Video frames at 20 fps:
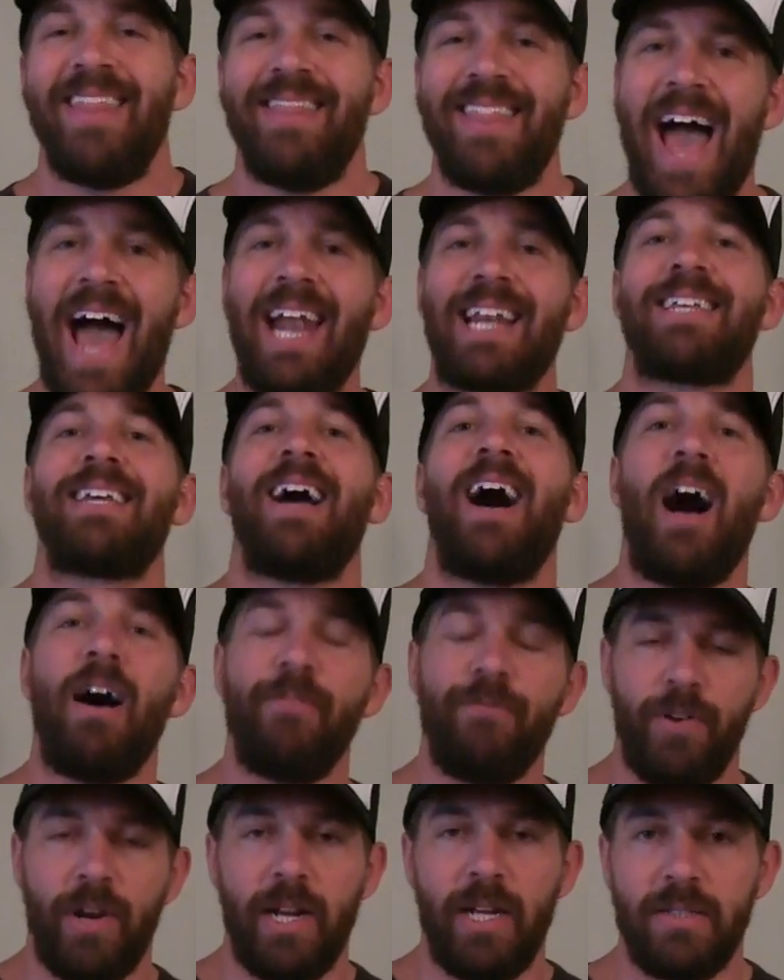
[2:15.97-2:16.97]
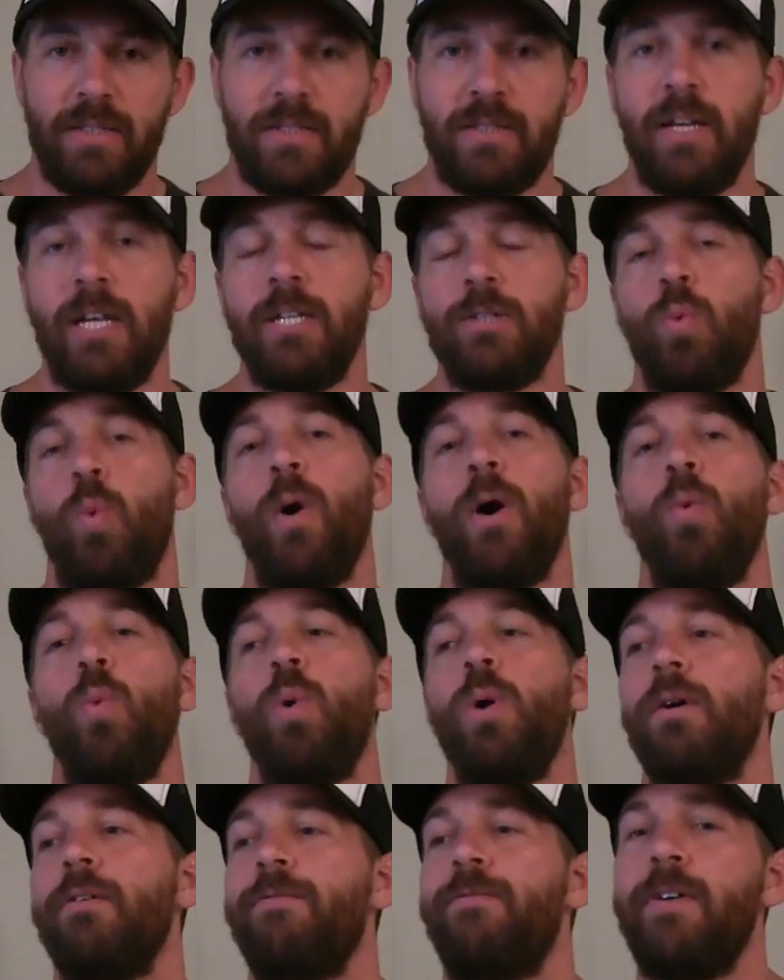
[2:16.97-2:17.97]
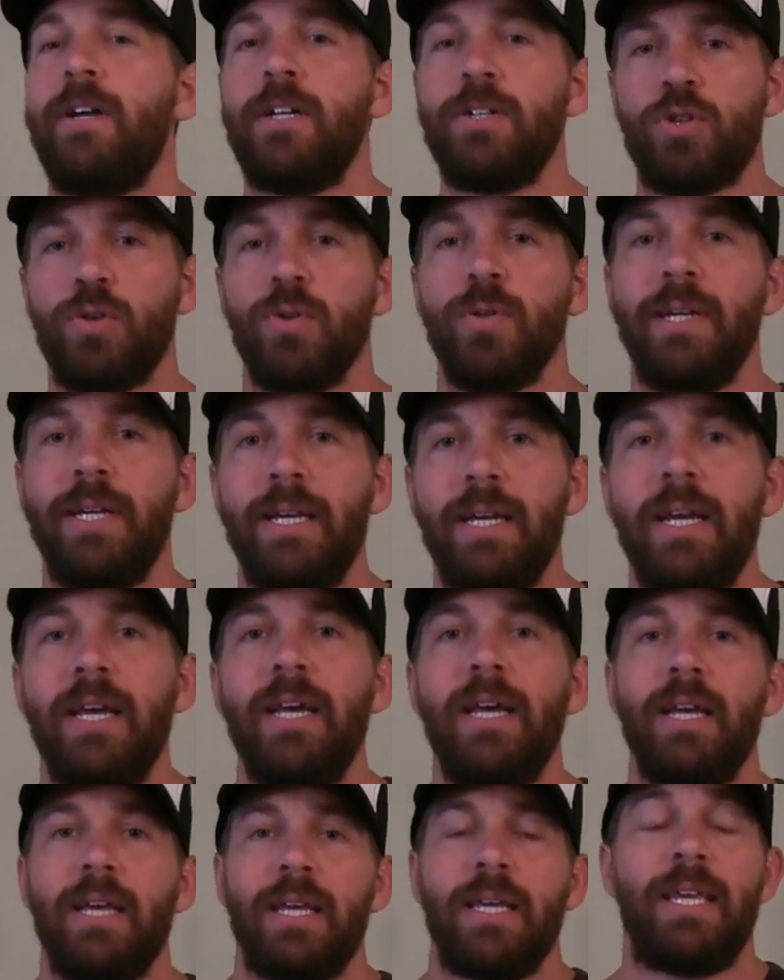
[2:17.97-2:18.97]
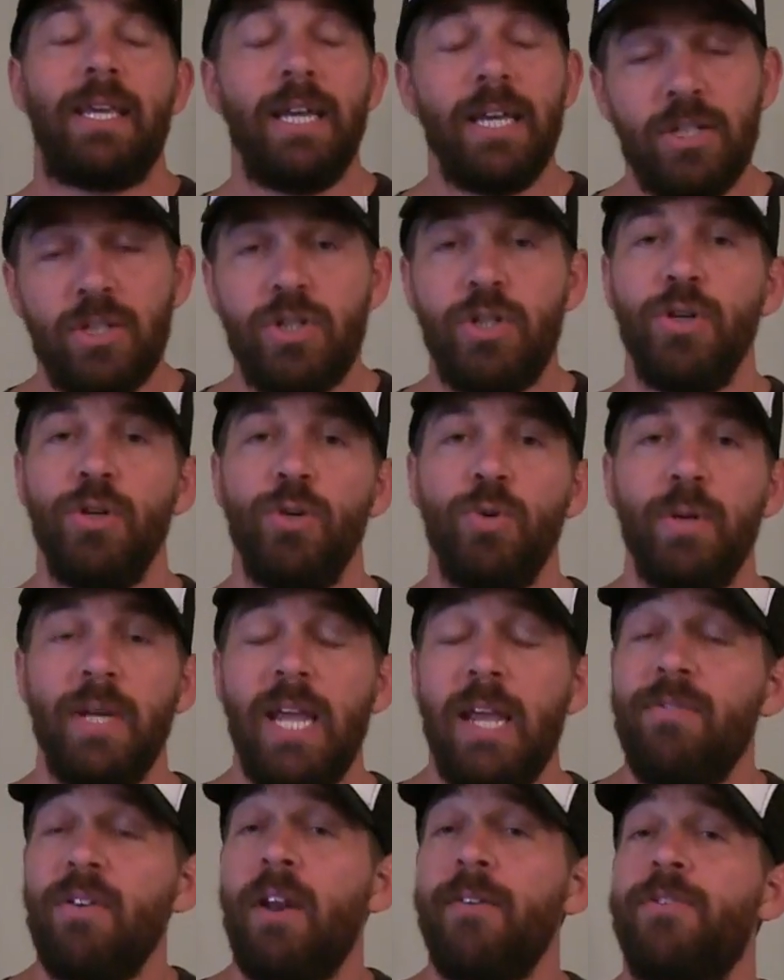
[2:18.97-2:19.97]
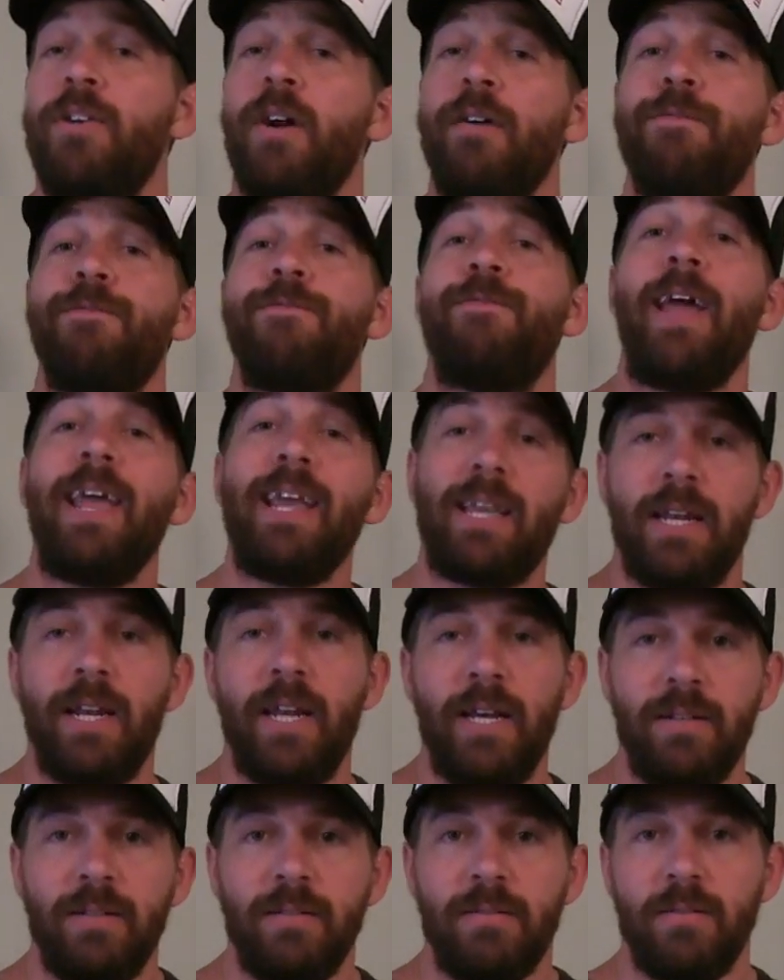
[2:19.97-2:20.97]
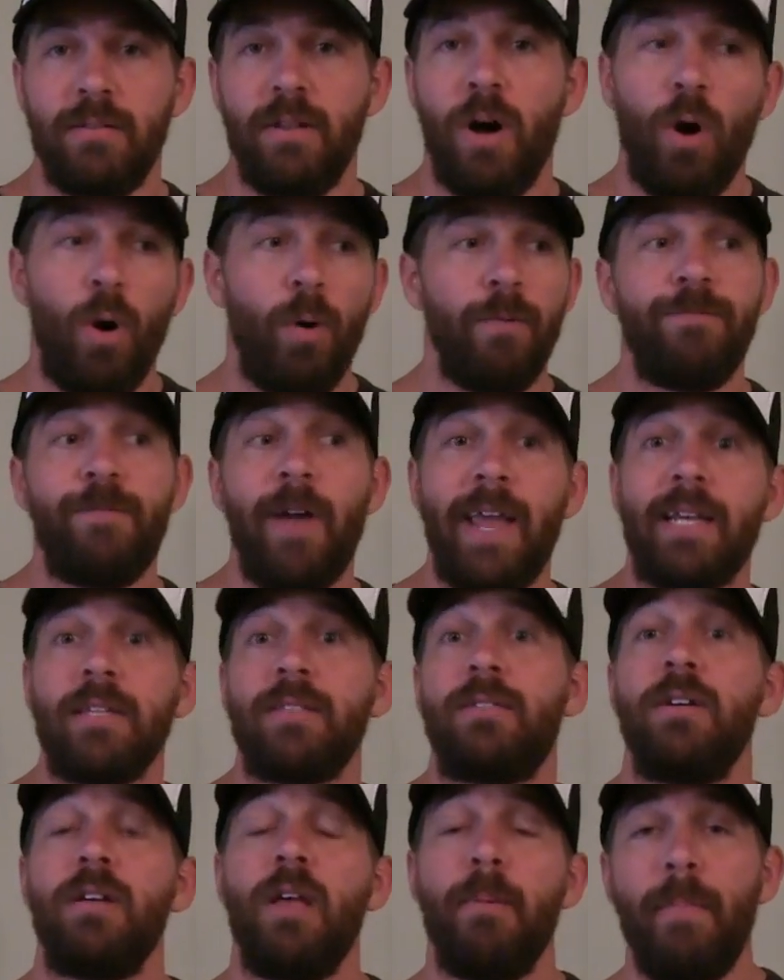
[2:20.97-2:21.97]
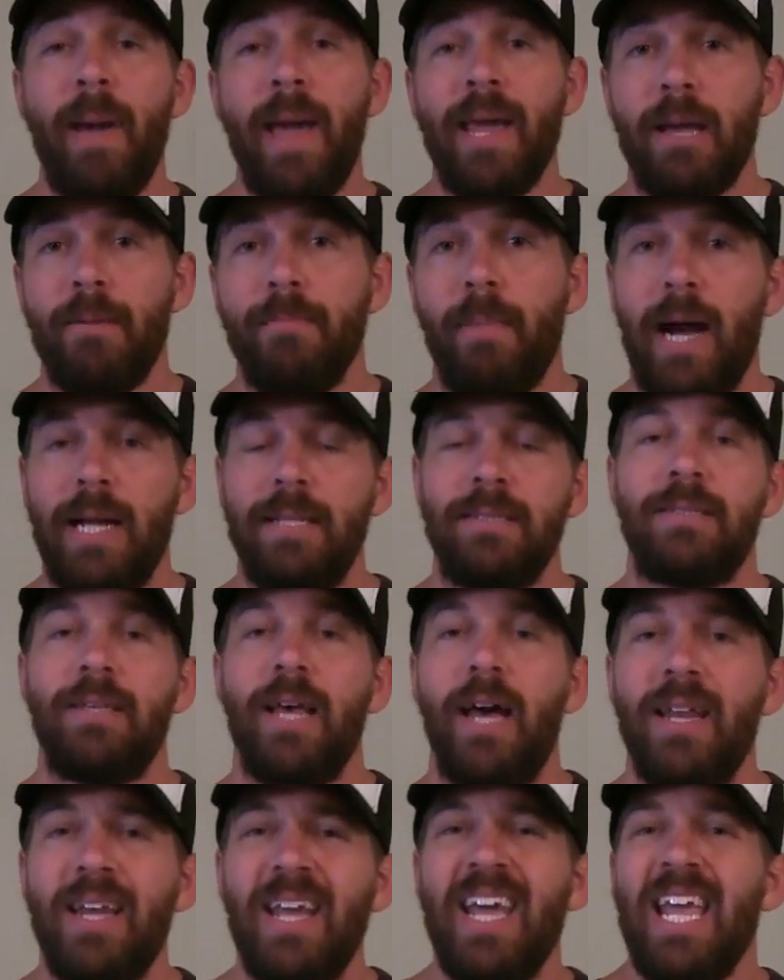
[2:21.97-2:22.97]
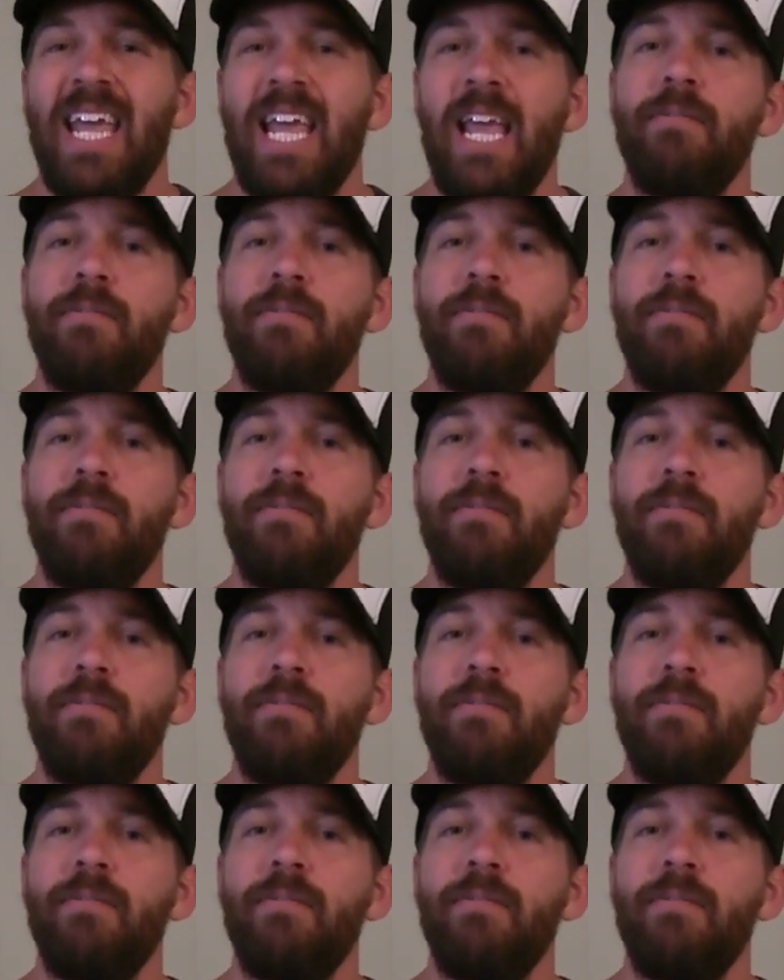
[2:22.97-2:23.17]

That confidence is what will eventually get you, even if you're faking it, the whole fake it till you make it mindset,